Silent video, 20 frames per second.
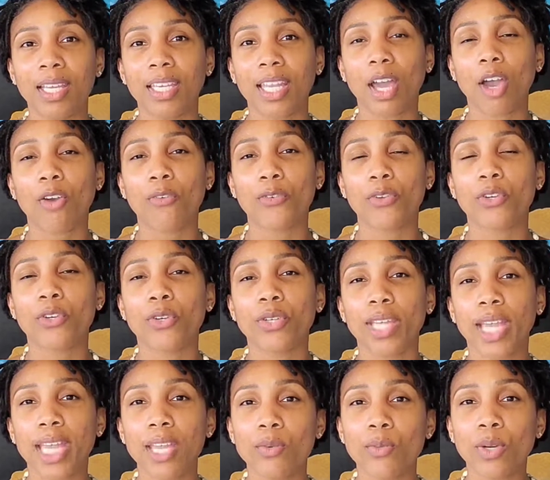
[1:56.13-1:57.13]
Now, if you
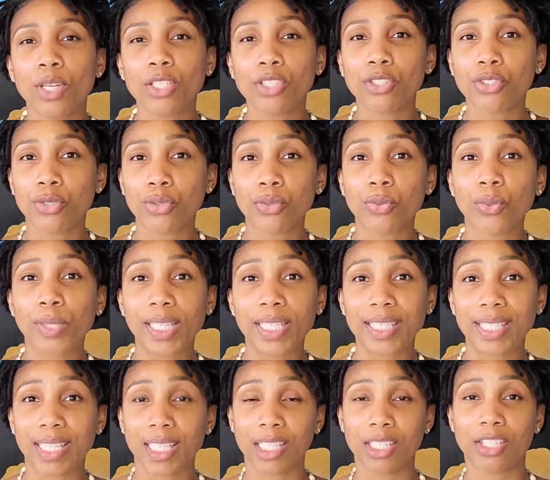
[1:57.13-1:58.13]
create one two
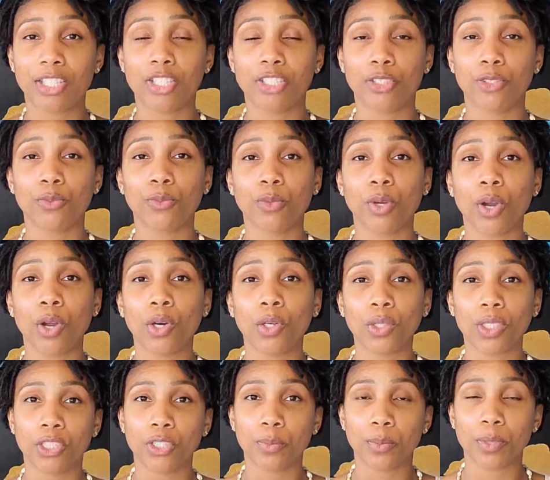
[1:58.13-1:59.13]
weeks into your
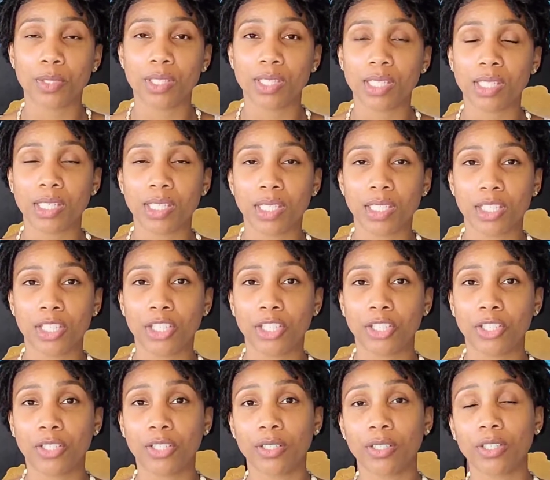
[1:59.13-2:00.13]
role and you present it to
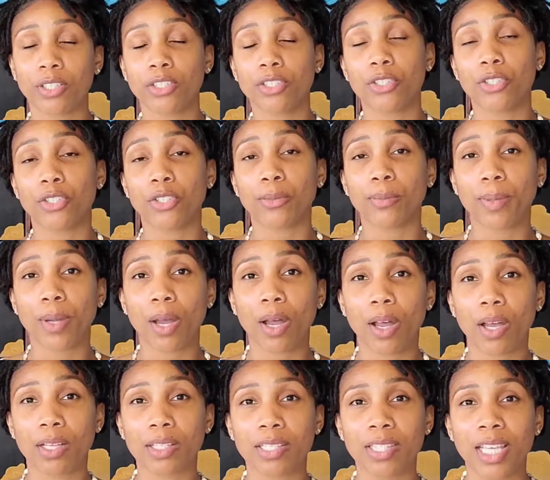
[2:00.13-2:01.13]
your to your
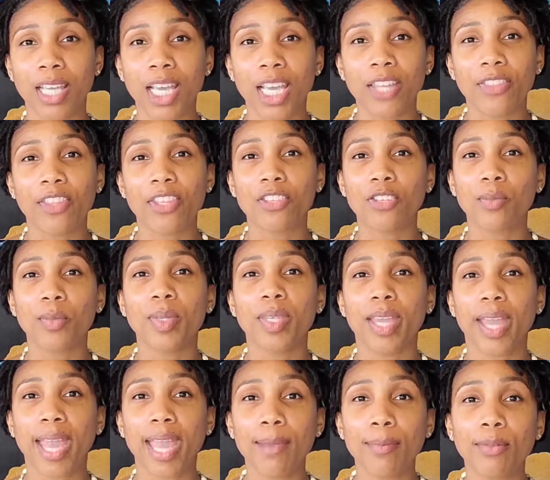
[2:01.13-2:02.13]
boss, then you'll
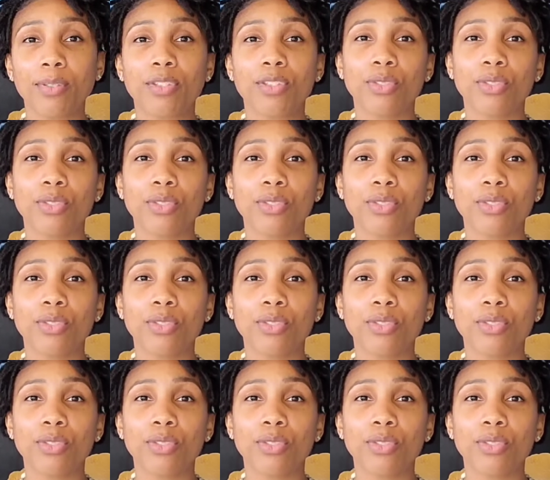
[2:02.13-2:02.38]
be able